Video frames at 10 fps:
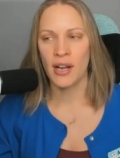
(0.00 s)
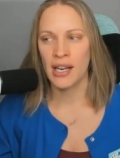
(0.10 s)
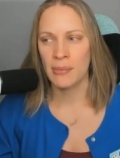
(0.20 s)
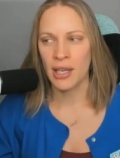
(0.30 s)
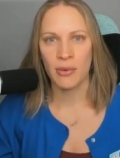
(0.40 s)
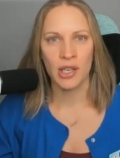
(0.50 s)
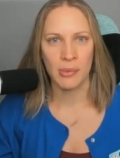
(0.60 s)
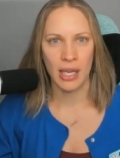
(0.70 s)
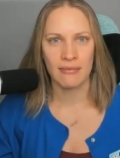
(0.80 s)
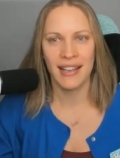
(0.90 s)
And I'm like, what do you
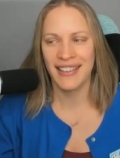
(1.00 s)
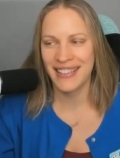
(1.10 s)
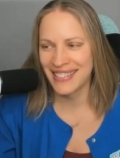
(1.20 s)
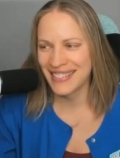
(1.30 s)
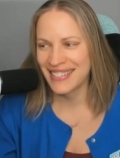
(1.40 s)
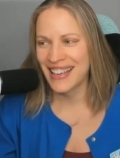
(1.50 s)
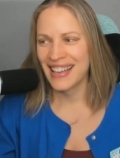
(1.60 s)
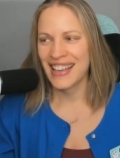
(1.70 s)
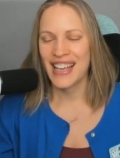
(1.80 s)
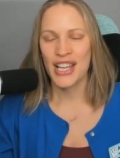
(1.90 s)
mean?
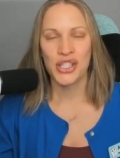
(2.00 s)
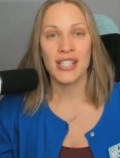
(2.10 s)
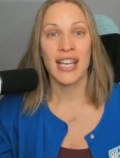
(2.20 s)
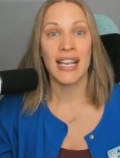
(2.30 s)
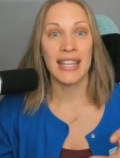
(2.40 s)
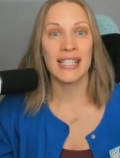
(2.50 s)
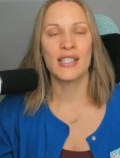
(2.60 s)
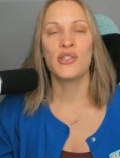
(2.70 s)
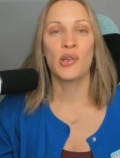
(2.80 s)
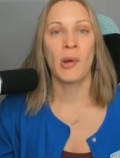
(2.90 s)
She's like, this
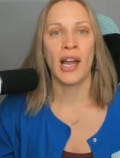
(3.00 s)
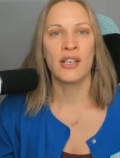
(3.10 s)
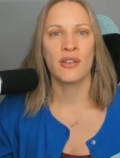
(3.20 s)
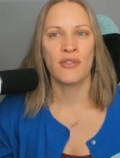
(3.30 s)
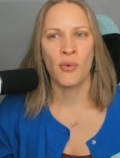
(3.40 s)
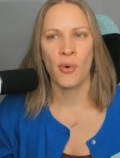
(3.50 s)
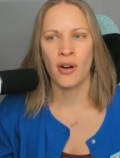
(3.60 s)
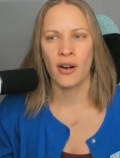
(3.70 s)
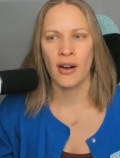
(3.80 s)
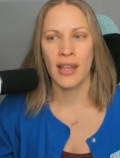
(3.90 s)
is your binder
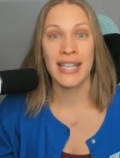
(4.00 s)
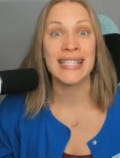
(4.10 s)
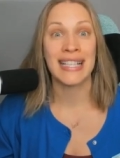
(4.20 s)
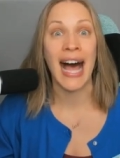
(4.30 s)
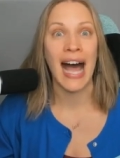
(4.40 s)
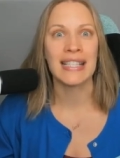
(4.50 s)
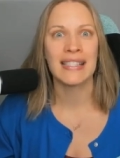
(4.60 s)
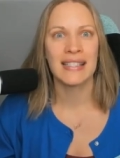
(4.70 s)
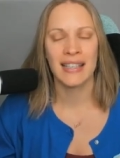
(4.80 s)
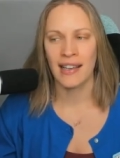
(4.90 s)
for this
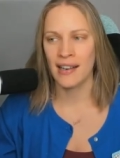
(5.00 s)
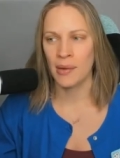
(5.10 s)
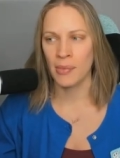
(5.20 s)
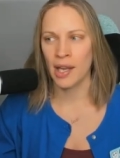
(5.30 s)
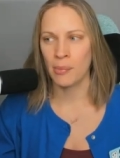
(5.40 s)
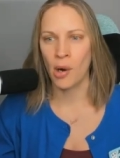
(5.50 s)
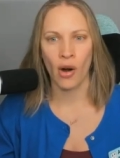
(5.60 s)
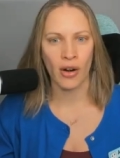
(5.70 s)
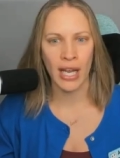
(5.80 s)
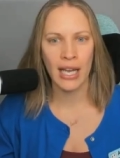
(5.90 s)
class. And I'm like,
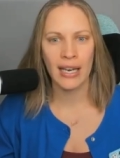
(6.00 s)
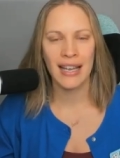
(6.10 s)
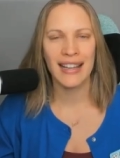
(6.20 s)
pardon?